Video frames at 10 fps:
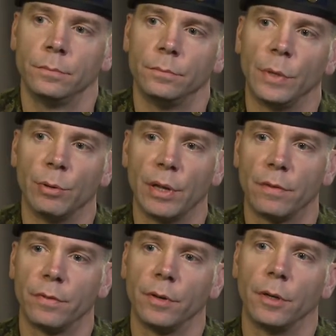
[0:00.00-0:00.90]
We were
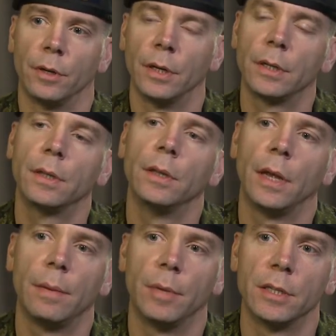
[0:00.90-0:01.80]
there for
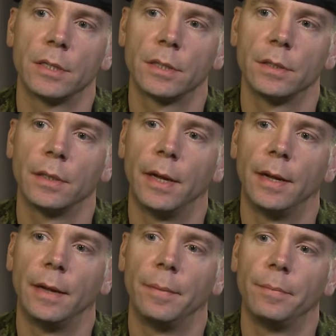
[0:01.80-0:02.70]
8 months.
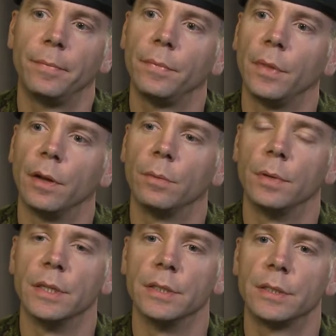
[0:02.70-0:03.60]
There
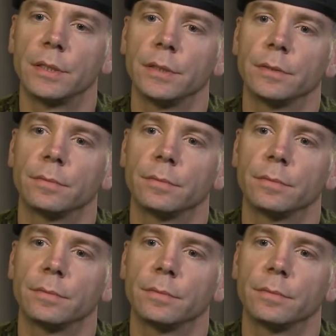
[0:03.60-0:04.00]
was...